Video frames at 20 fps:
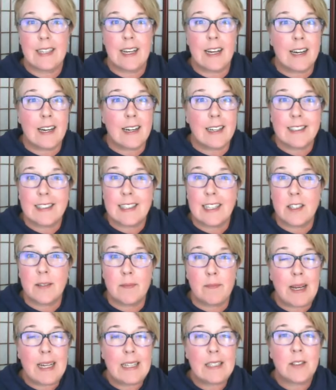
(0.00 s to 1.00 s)
uh,
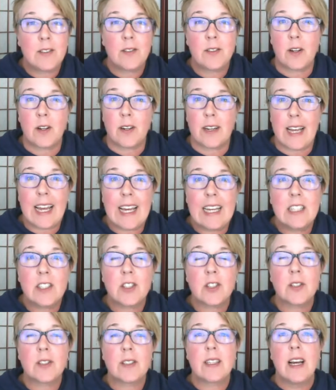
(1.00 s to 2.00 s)
ascended masters,
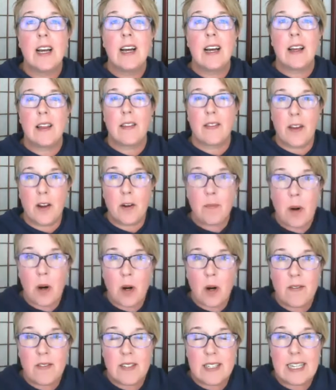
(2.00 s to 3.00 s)
archangels. They're
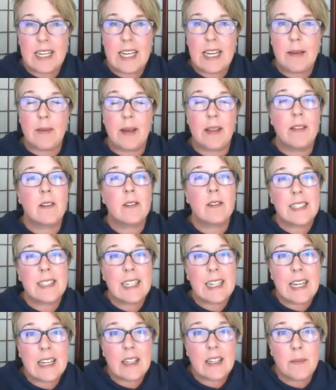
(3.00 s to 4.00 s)
part of a team and they're
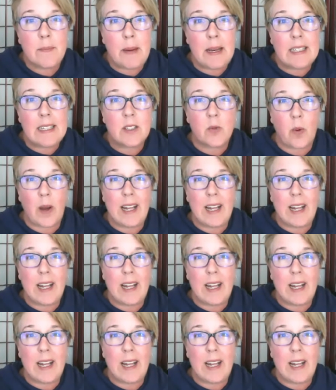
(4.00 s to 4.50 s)
sitting on the bench